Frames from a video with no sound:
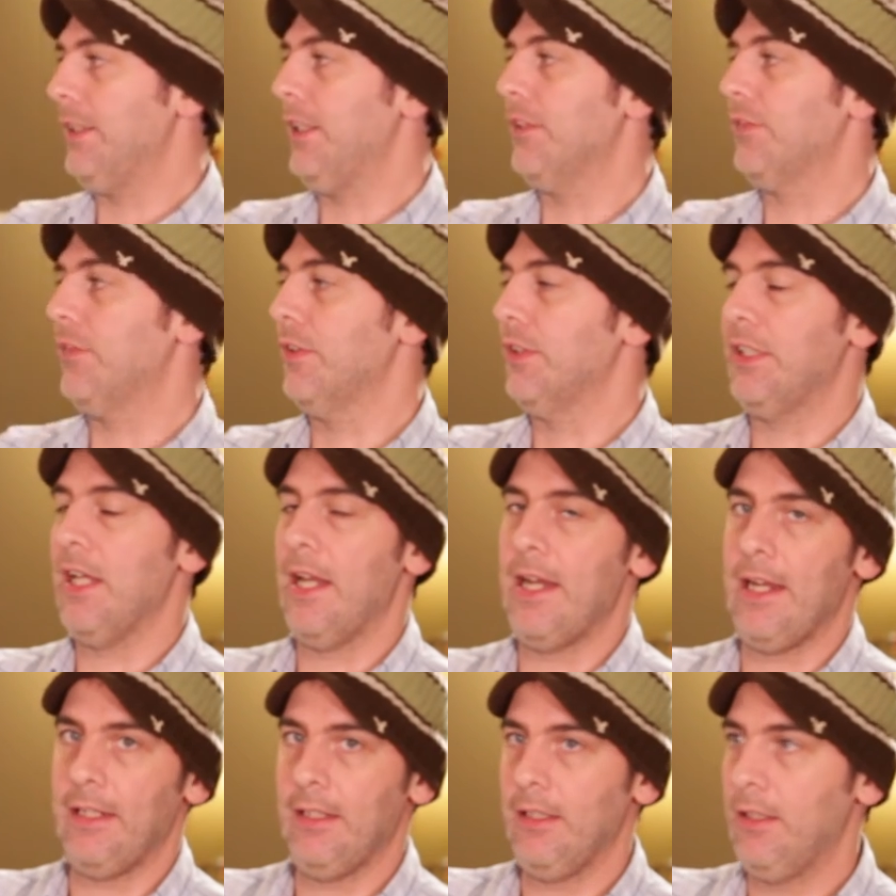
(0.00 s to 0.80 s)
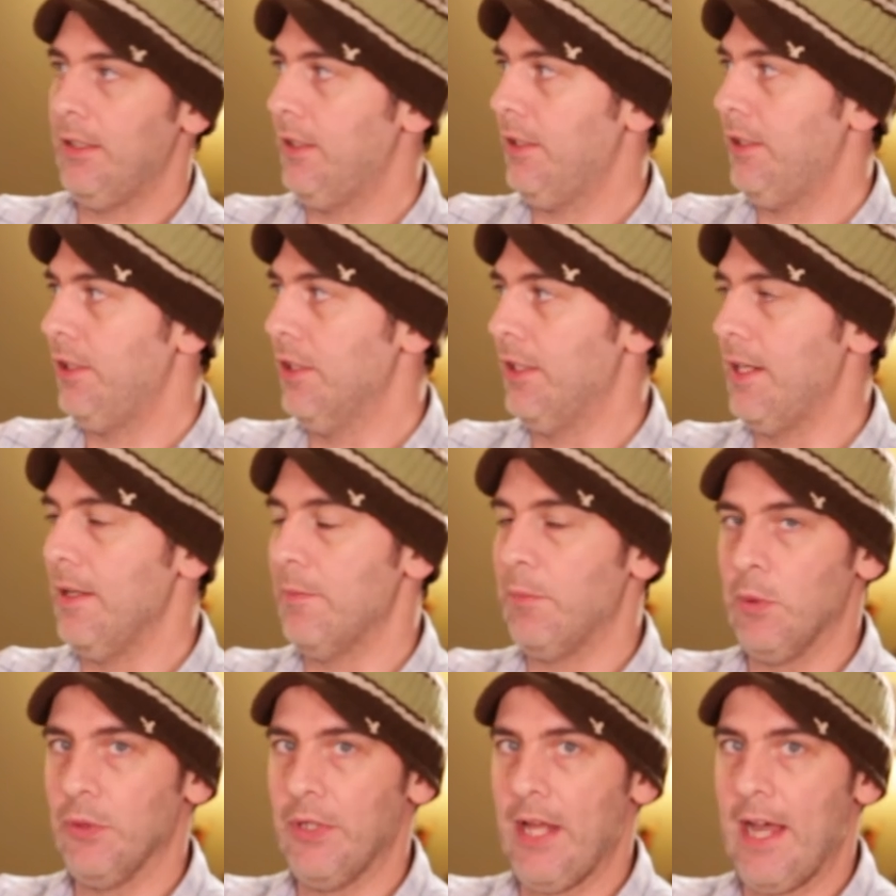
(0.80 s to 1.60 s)
just for setting your
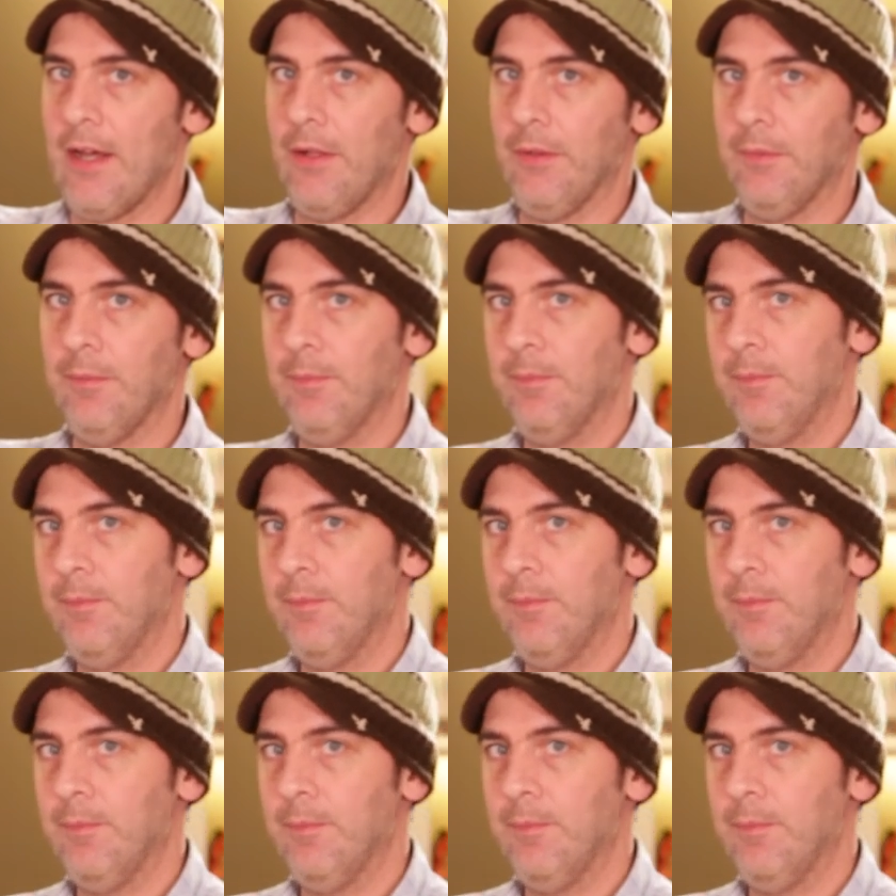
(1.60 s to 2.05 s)
gimbal down.